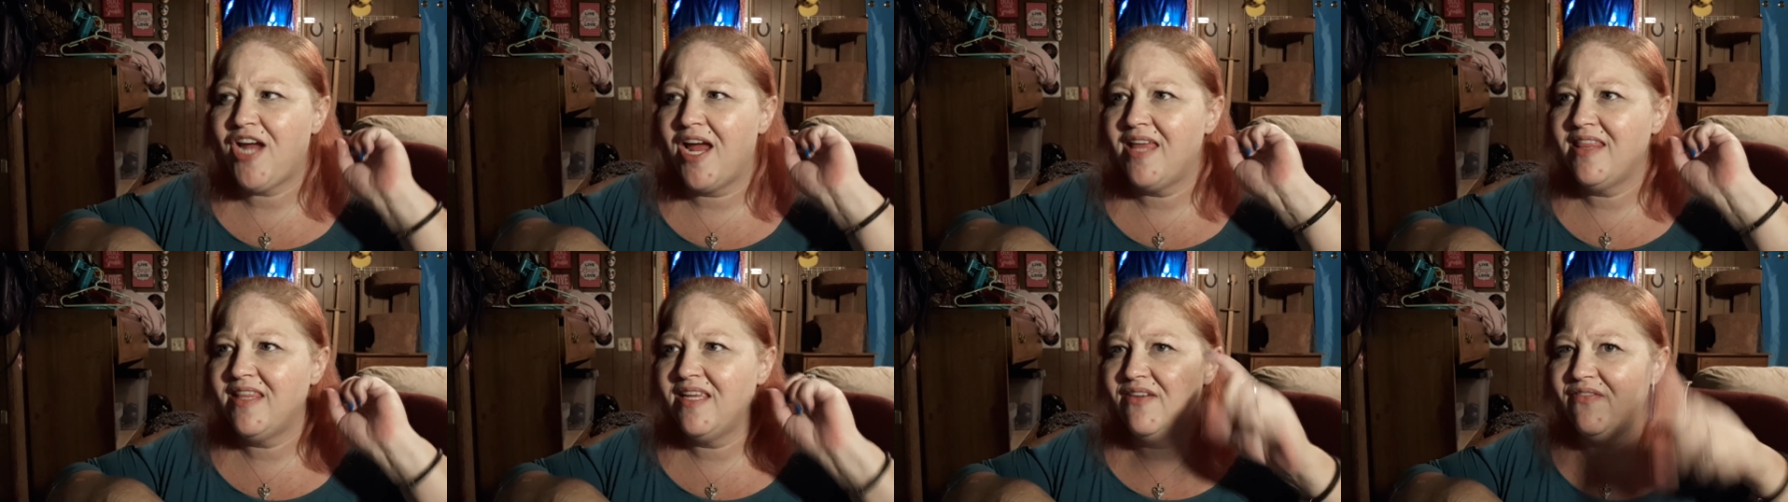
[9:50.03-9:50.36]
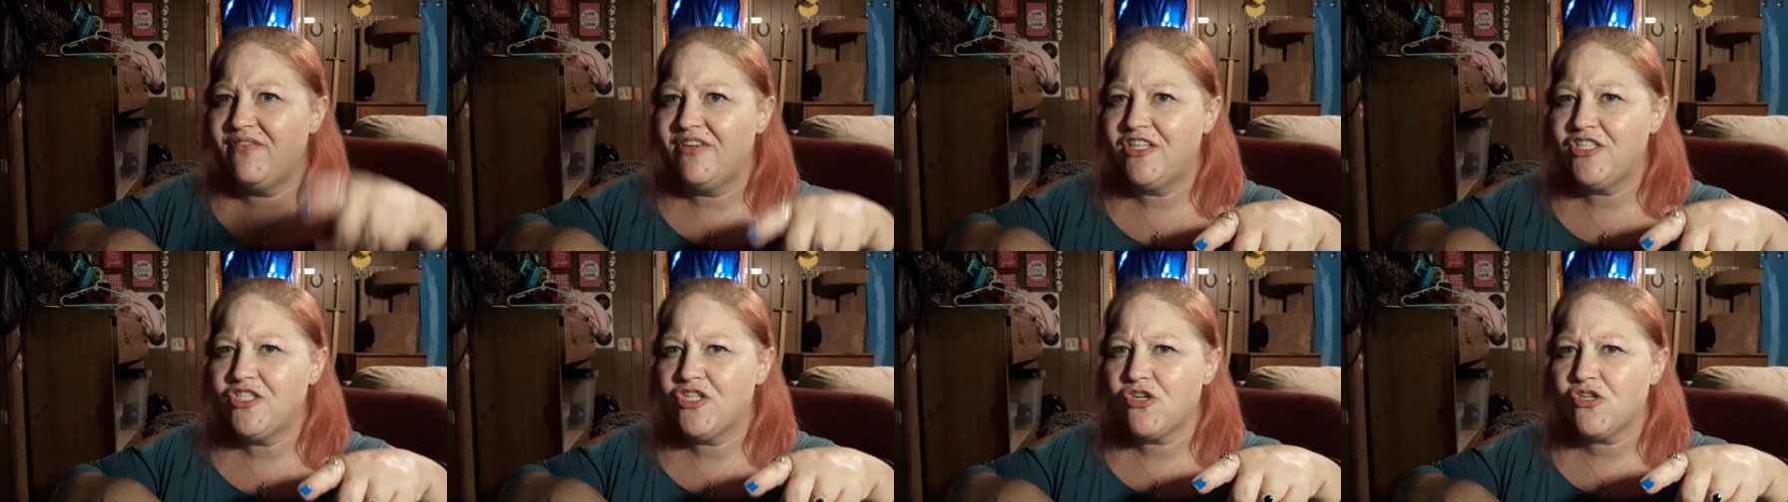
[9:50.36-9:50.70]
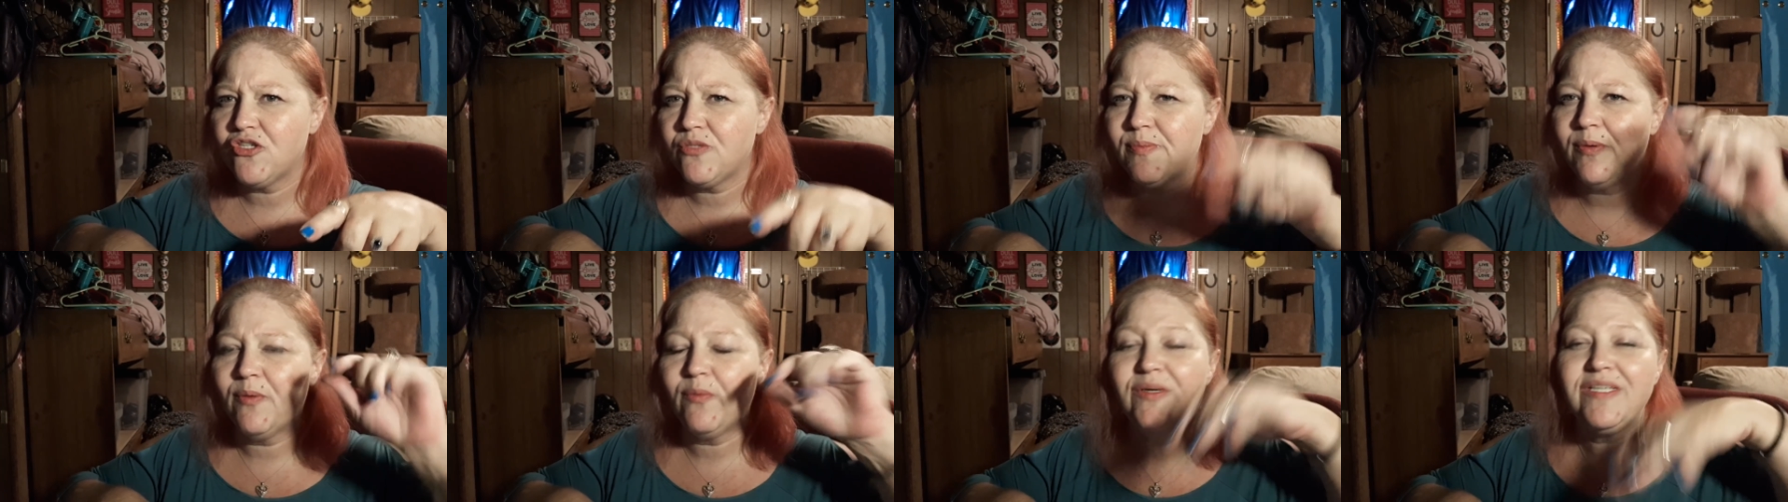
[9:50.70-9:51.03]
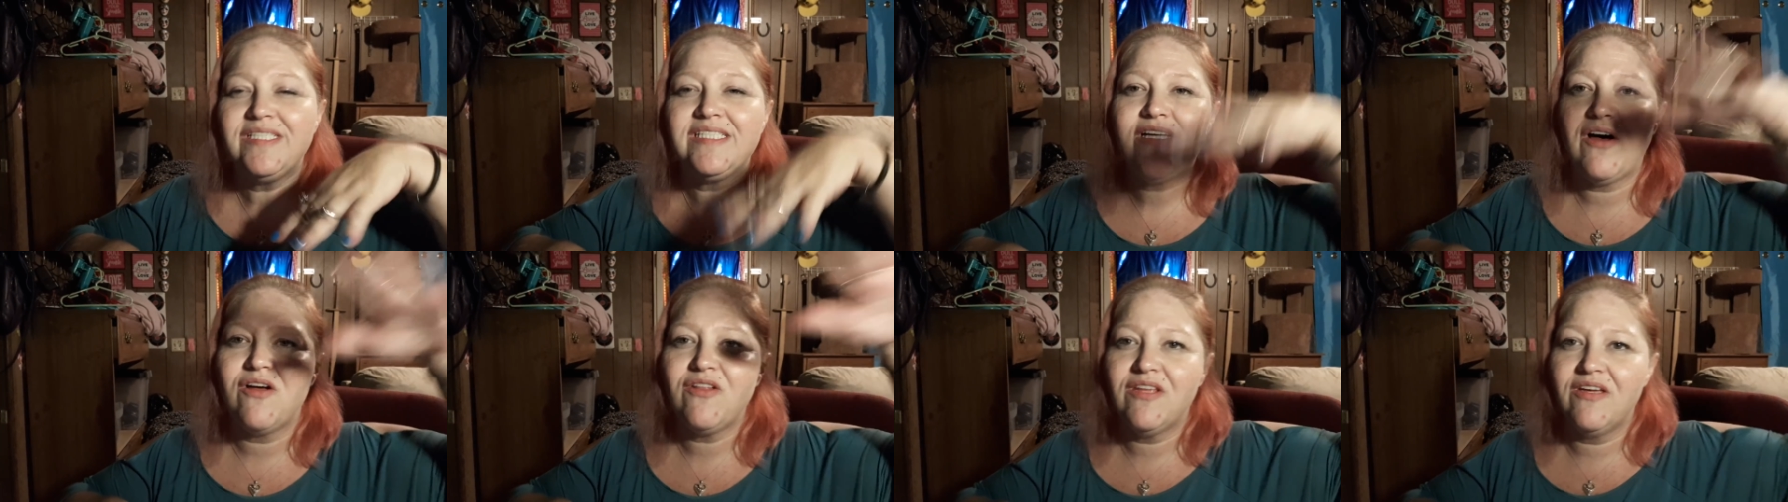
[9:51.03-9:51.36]
and the Avengers, but we
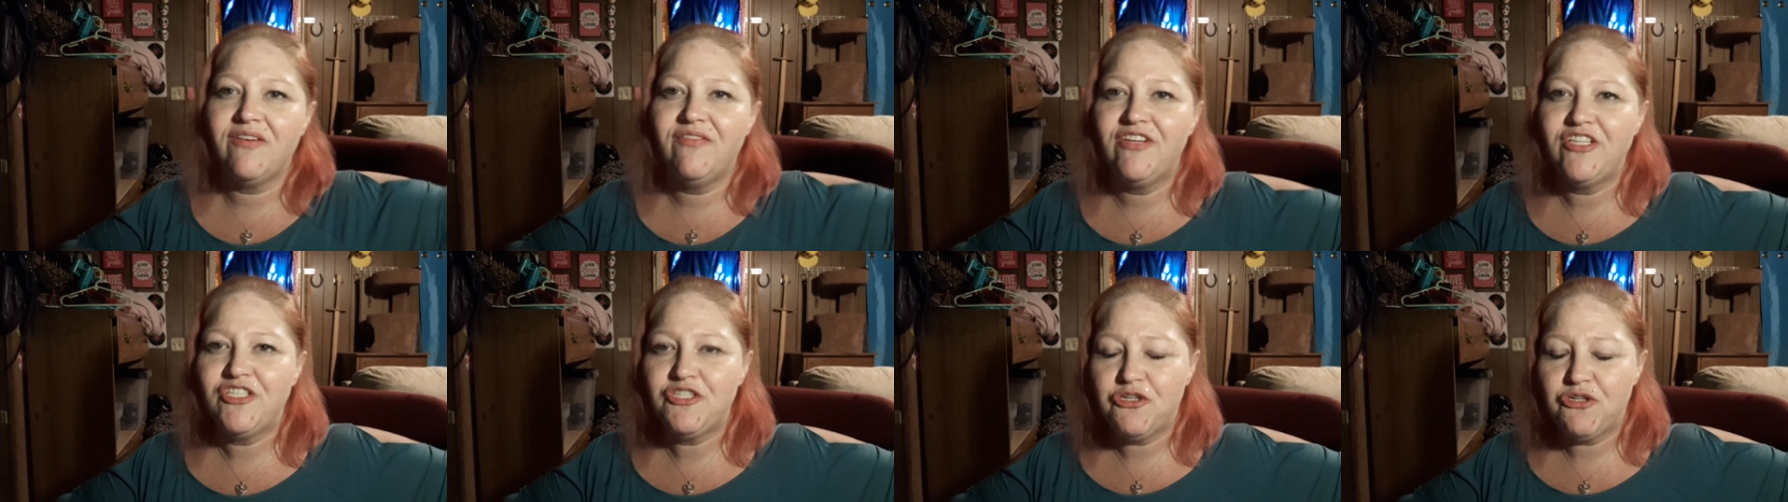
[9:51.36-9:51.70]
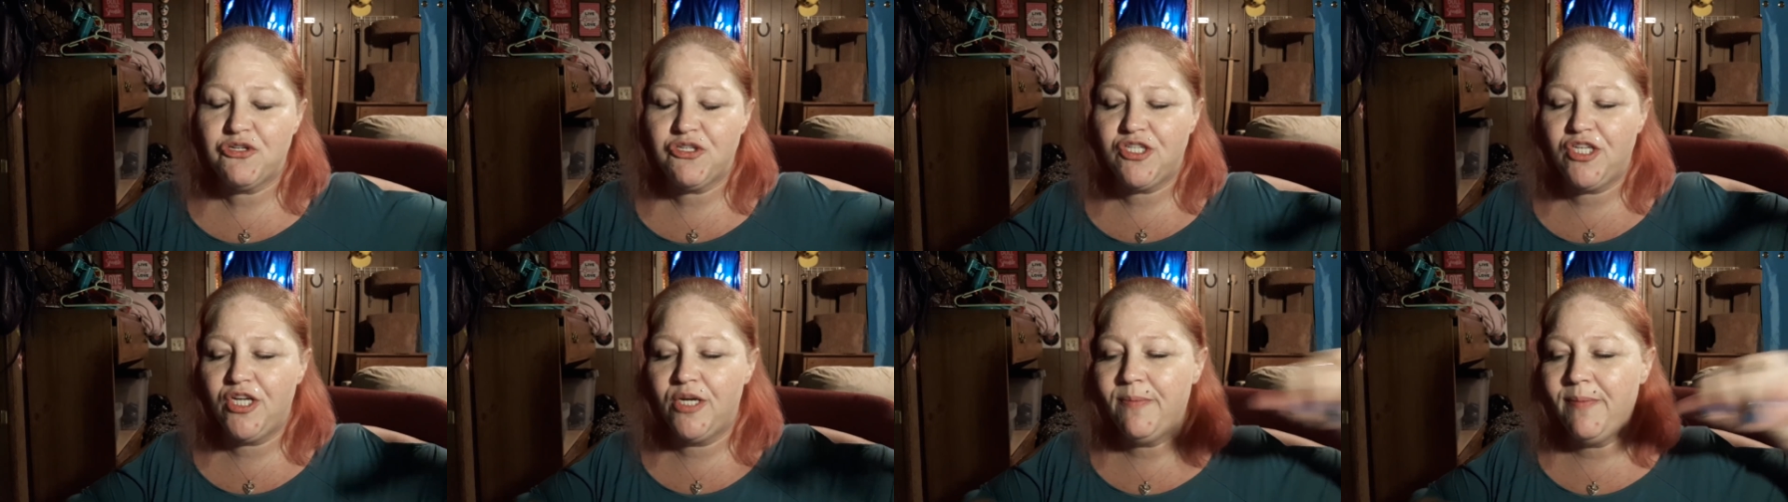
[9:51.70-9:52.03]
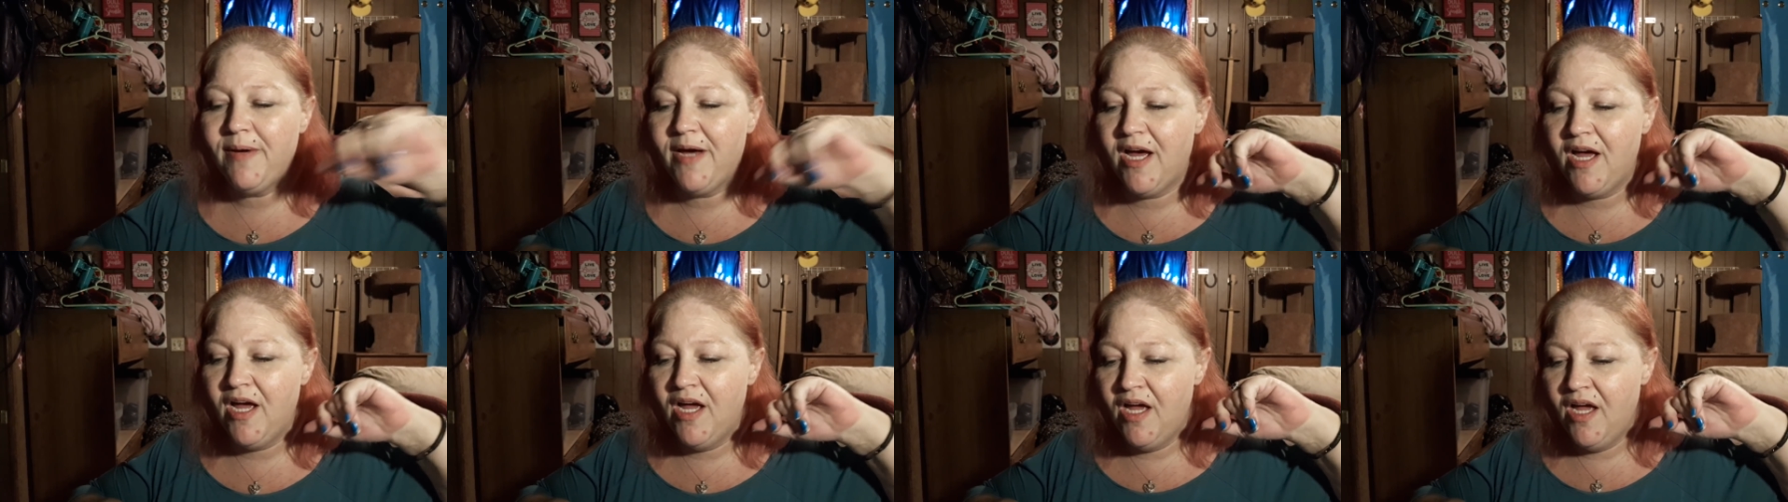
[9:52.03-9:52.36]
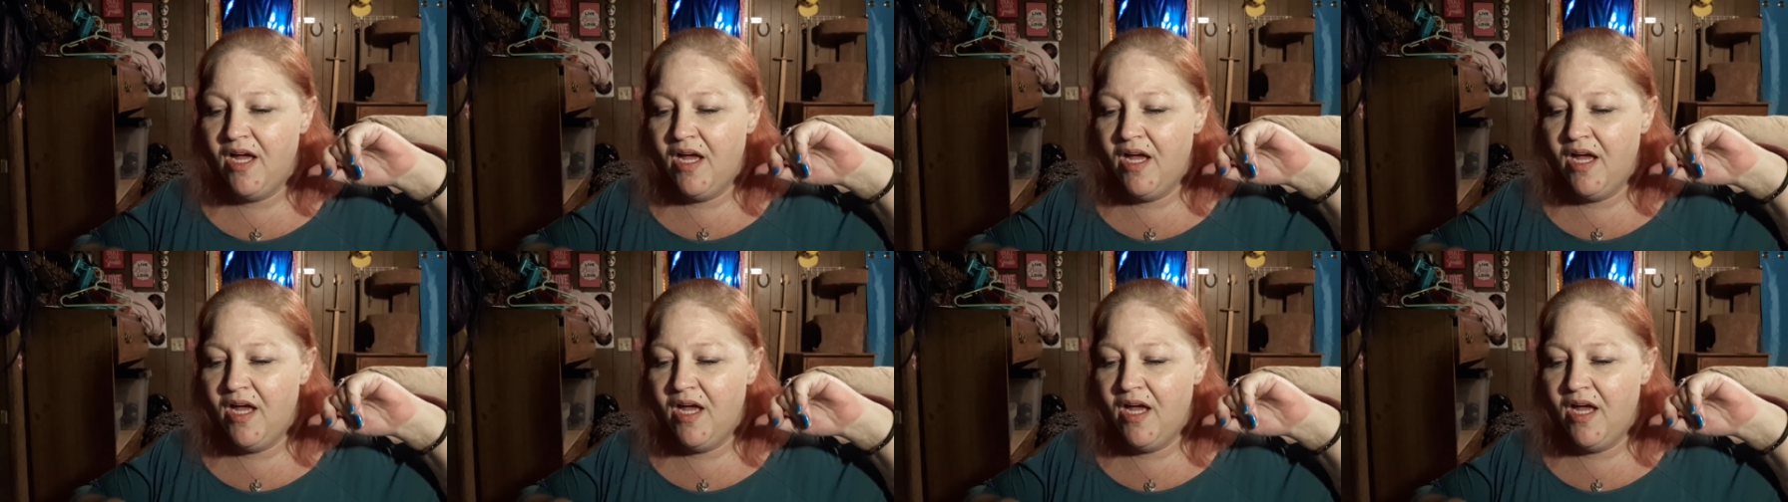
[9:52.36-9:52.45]
saw the Avengers too, but